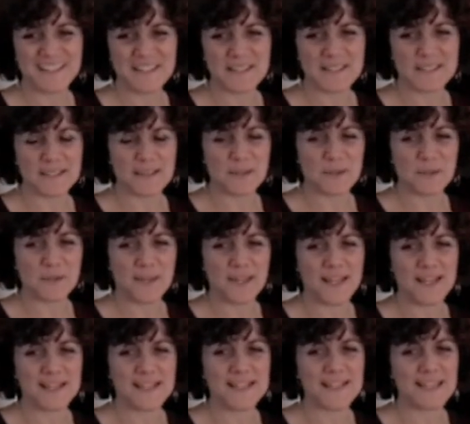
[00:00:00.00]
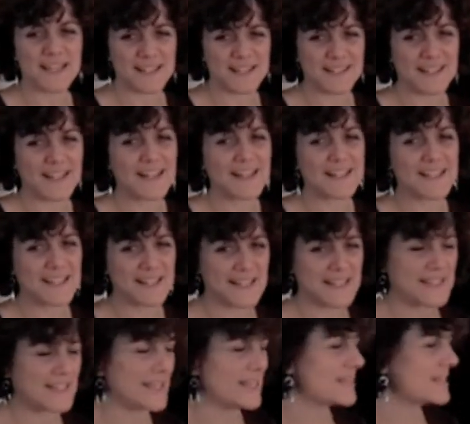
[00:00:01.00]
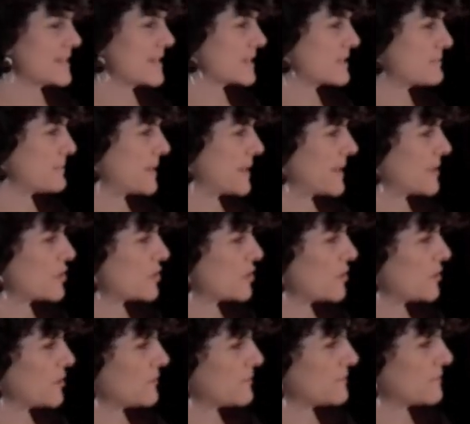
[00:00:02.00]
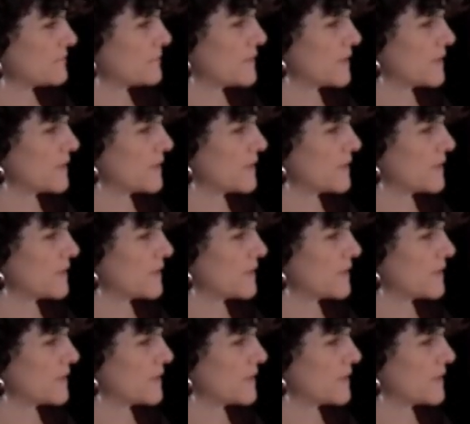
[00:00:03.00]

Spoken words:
so that is in a sense the explanation of